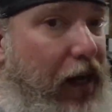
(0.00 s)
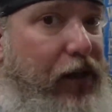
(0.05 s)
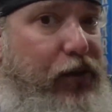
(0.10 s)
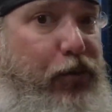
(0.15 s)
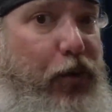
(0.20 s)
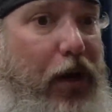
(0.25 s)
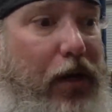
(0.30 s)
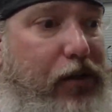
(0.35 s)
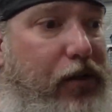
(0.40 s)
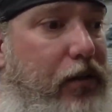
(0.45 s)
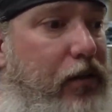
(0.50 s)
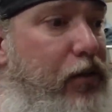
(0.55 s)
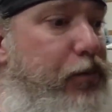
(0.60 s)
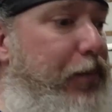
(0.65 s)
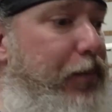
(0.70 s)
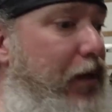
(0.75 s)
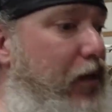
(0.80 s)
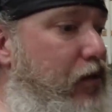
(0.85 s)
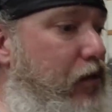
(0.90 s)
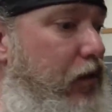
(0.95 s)
you guys watching,
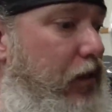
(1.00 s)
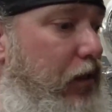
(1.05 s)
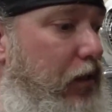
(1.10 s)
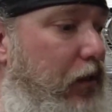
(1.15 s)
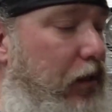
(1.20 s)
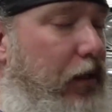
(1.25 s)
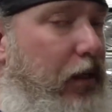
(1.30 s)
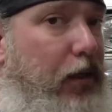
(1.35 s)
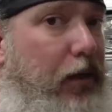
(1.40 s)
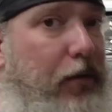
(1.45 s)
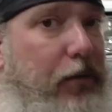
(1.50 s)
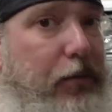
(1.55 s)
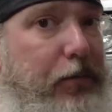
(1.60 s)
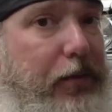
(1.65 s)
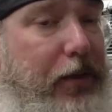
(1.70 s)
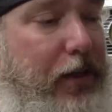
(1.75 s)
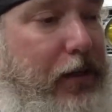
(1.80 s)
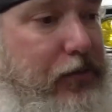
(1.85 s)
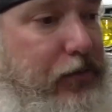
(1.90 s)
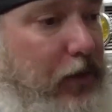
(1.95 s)
especially, you know,
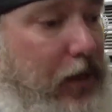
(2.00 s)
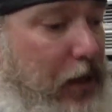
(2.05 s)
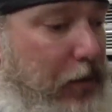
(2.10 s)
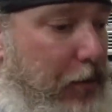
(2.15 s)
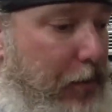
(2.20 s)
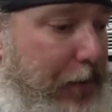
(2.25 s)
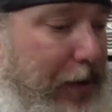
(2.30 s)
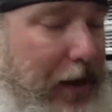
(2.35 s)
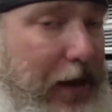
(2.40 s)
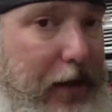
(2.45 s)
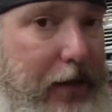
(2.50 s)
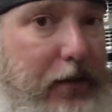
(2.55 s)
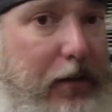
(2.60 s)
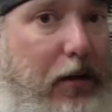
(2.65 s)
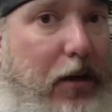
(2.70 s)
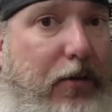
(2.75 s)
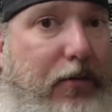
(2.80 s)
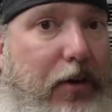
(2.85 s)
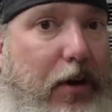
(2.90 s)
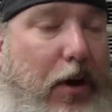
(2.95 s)
thanks for coming back
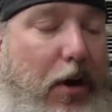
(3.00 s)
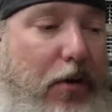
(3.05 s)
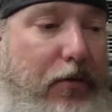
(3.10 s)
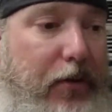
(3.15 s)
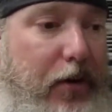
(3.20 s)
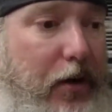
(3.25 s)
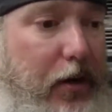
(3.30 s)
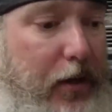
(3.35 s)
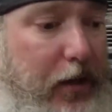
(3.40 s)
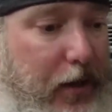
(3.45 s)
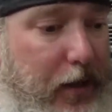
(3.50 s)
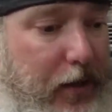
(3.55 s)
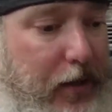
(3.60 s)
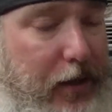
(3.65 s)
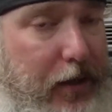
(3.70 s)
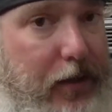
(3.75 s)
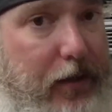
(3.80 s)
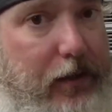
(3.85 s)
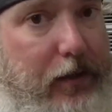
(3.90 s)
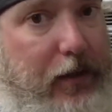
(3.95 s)
over and over and
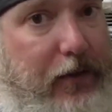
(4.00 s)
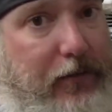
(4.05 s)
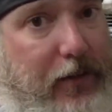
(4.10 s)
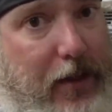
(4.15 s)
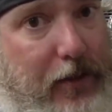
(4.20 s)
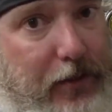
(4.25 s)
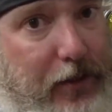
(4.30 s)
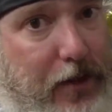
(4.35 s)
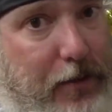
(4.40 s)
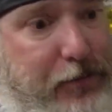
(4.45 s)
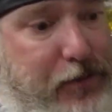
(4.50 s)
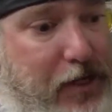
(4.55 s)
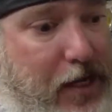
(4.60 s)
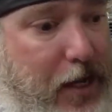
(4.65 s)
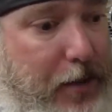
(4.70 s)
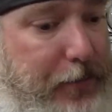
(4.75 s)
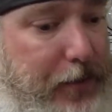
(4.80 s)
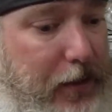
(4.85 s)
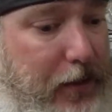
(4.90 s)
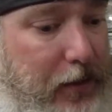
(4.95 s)
uh, giving that thumbs
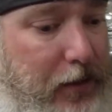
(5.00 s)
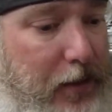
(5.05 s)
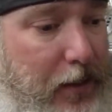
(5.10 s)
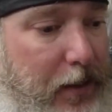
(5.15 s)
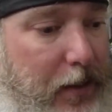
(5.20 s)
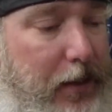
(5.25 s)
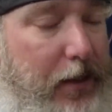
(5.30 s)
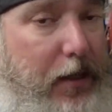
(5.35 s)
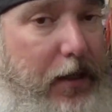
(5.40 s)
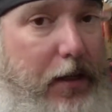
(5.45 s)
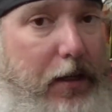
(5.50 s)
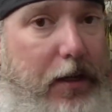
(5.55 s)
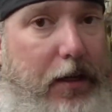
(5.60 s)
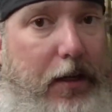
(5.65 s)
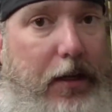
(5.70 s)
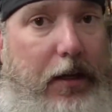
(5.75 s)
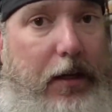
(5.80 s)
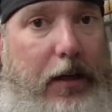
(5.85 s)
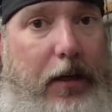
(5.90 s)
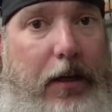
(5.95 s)
up and
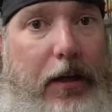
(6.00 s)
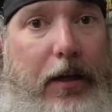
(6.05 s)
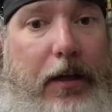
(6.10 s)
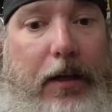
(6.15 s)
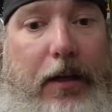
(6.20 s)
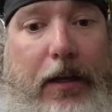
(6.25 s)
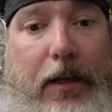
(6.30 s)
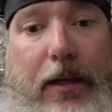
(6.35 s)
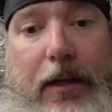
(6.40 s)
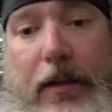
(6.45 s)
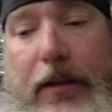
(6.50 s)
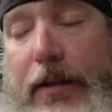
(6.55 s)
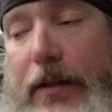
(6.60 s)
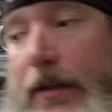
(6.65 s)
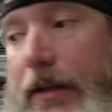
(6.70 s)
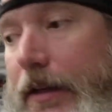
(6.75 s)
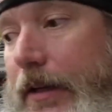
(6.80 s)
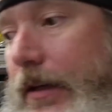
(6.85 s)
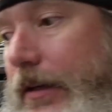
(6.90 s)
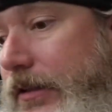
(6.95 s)
hitting
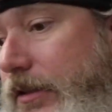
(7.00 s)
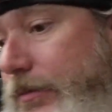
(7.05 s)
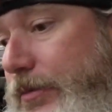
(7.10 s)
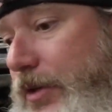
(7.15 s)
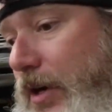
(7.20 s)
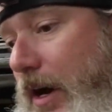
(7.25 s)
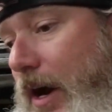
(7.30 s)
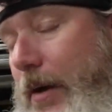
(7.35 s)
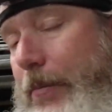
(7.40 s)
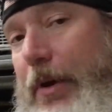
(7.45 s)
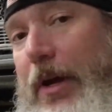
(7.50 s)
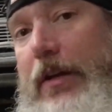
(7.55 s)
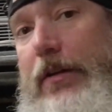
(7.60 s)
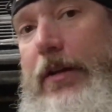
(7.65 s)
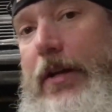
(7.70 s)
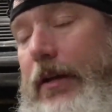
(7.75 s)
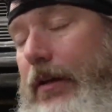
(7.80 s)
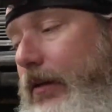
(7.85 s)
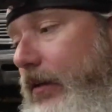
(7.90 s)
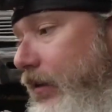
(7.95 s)
the uh, subscribe
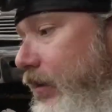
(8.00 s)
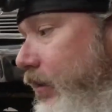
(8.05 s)
button